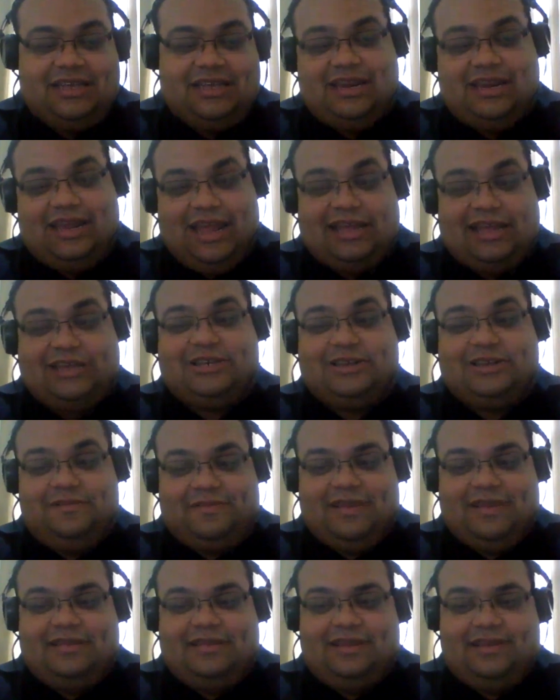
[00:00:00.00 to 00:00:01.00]
and I actually
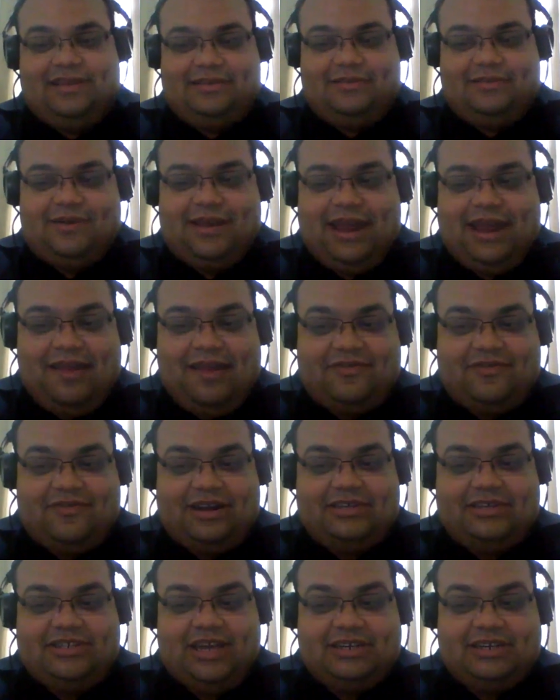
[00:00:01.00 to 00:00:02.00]
think that we have
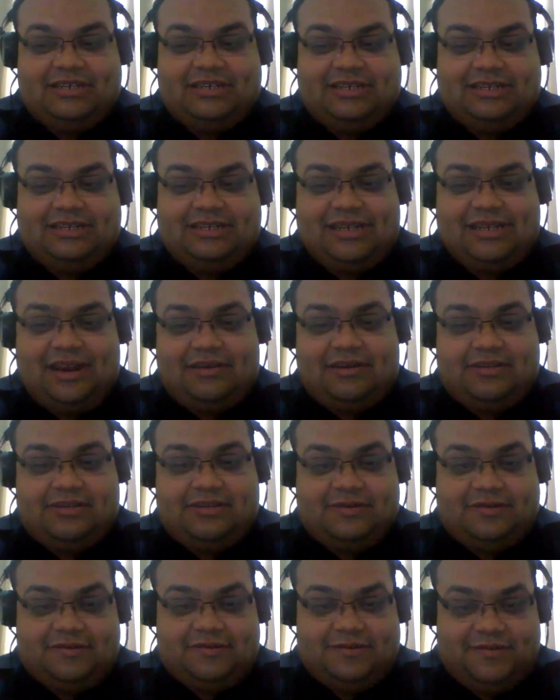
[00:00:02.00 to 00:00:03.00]
great changes in this area
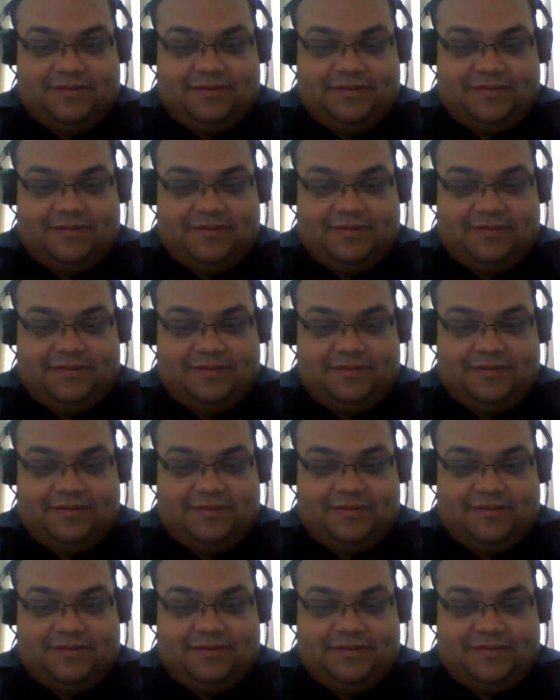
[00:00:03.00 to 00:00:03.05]
too.